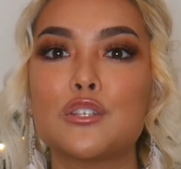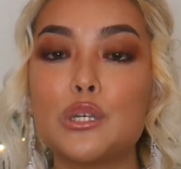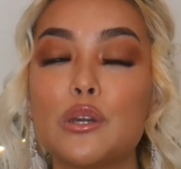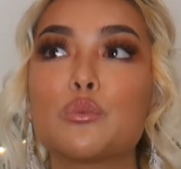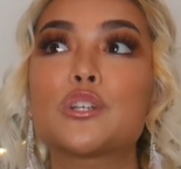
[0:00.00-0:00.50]

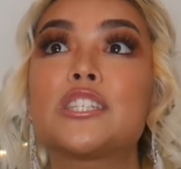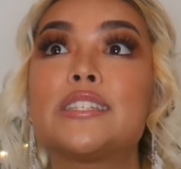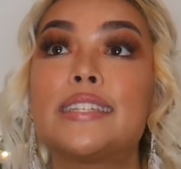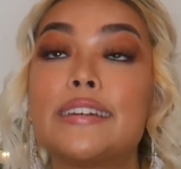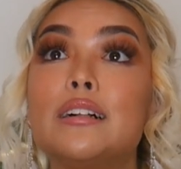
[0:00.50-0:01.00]
doing, which
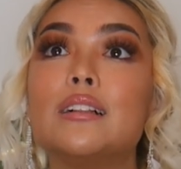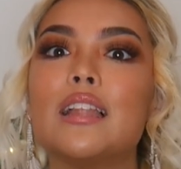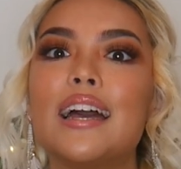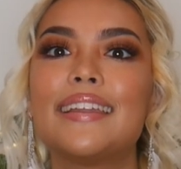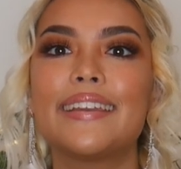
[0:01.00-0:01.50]
still
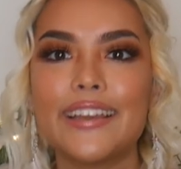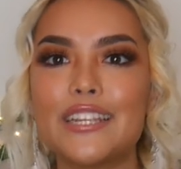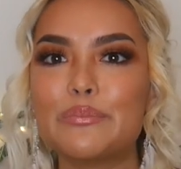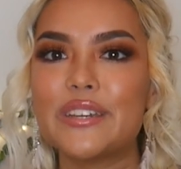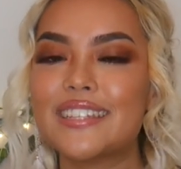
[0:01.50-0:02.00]

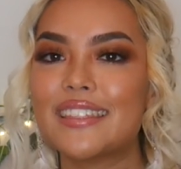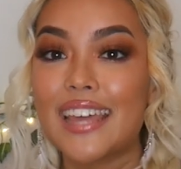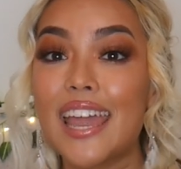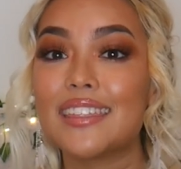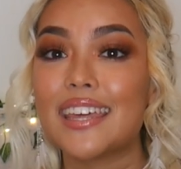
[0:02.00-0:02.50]
leads me to
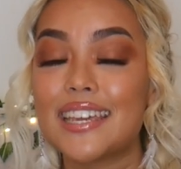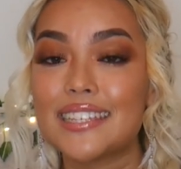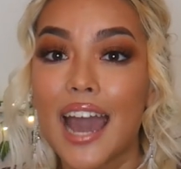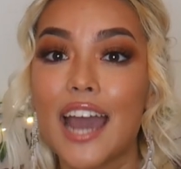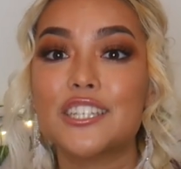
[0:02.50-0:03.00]
think that he's
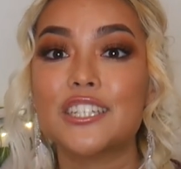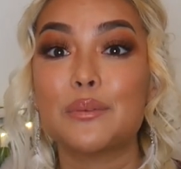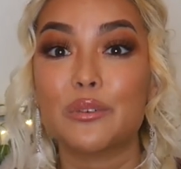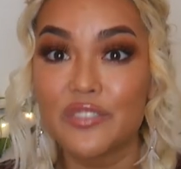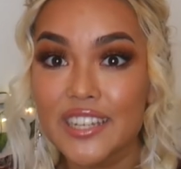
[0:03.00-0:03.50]
actually
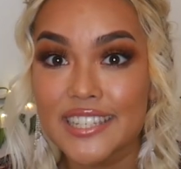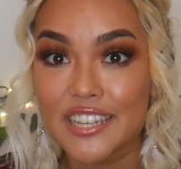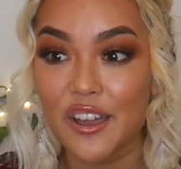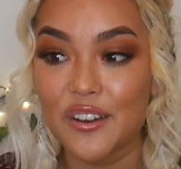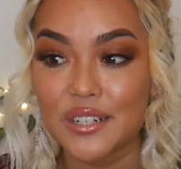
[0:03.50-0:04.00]

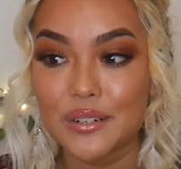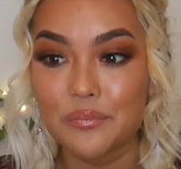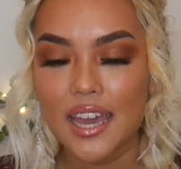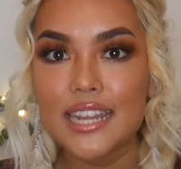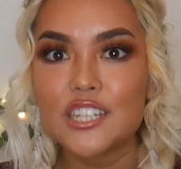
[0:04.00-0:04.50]
Mephisto.
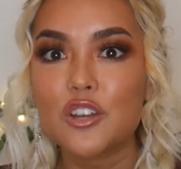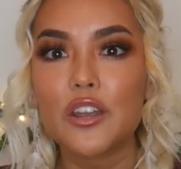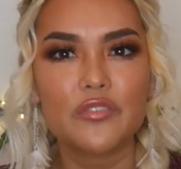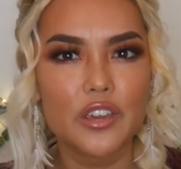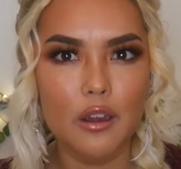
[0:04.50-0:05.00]
And he's
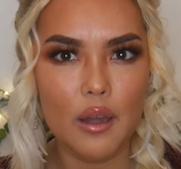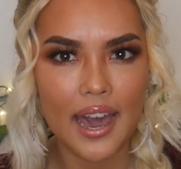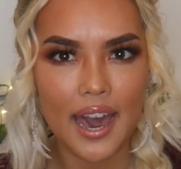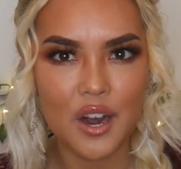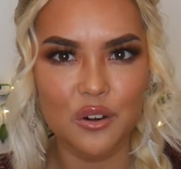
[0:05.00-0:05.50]
trying to figure out
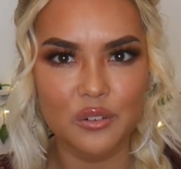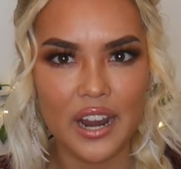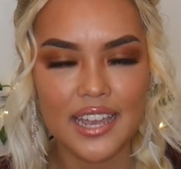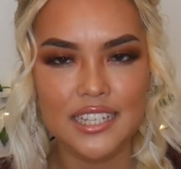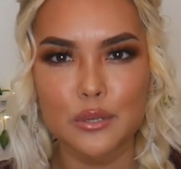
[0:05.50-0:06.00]
how,
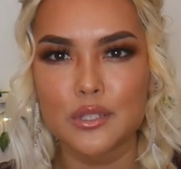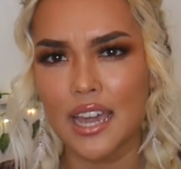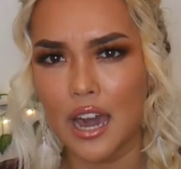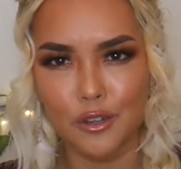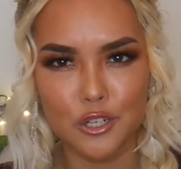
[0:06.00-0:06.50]
right? Because he was like,
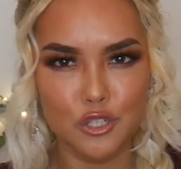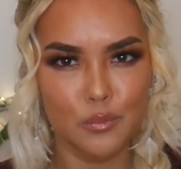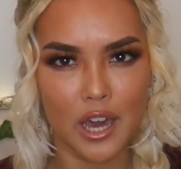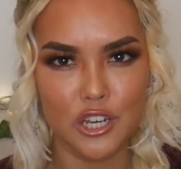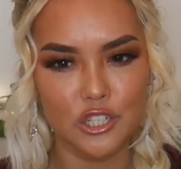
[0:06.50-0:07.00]
how did you
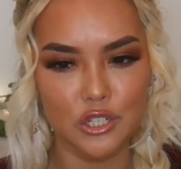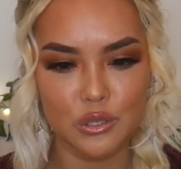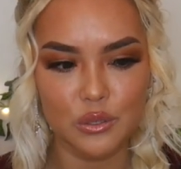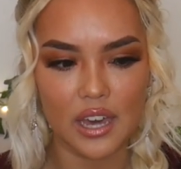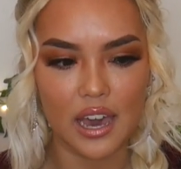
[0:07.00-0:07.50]
manage to
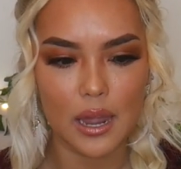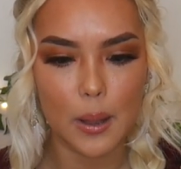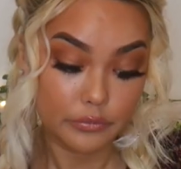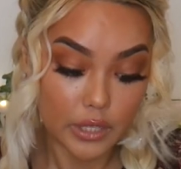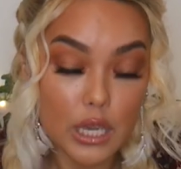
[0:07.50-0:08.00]
do that?
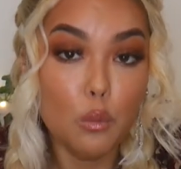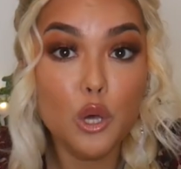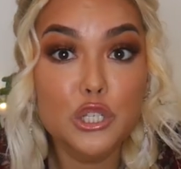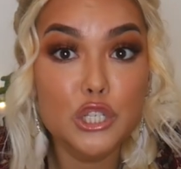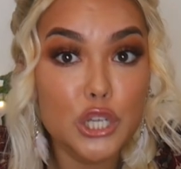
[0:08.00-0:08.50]
He
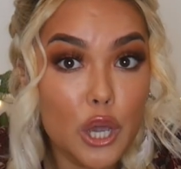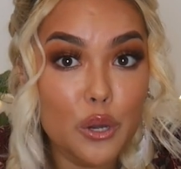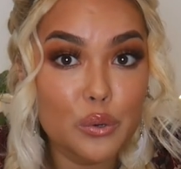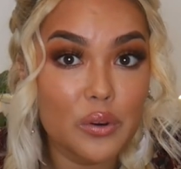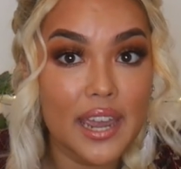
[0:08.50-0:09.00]
wants to
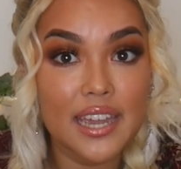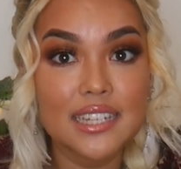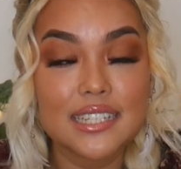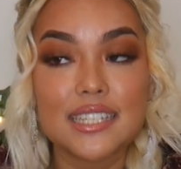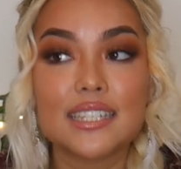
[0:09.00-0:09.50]
know,
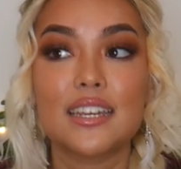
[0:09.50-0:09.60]
right?